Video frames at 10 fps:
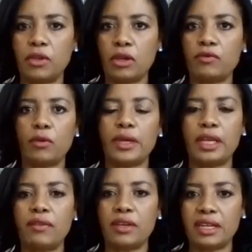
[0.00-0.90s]
for
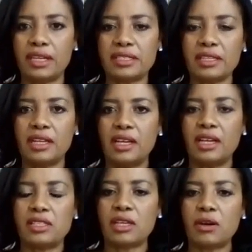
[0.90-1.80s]
whatever reason.
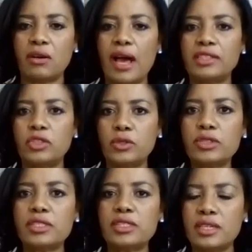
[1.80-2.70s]
So I do
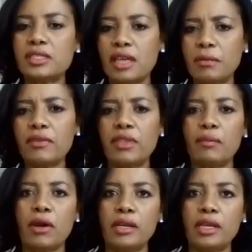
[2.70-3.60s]
see some of
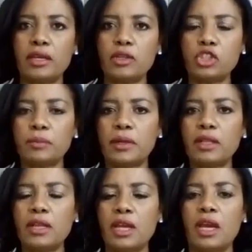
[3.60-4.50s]
them are
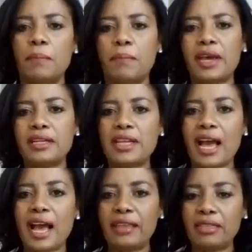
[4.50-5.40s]
negotiable, but
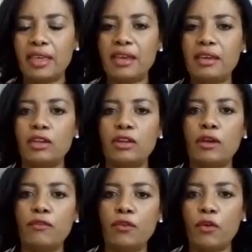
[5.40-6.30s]
I think,
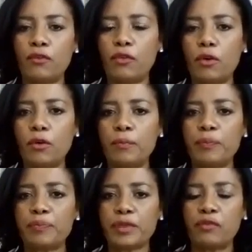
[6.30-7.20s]

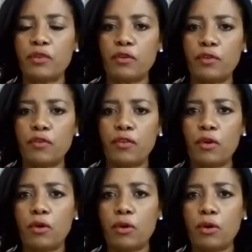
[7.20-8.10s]

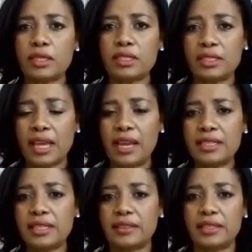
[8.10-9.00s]
for
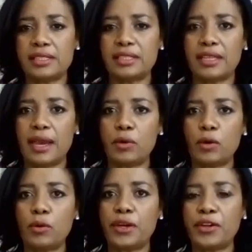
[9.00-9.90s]
sellers at this time
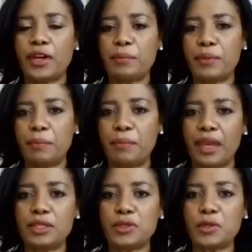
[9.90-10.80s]
who are not
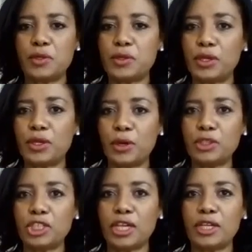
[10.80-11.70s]
prepared to
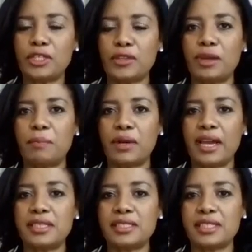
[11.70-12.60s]
negotiate on their
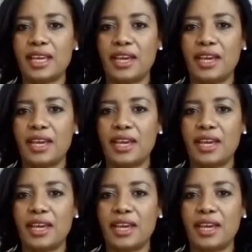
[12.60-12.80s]
price,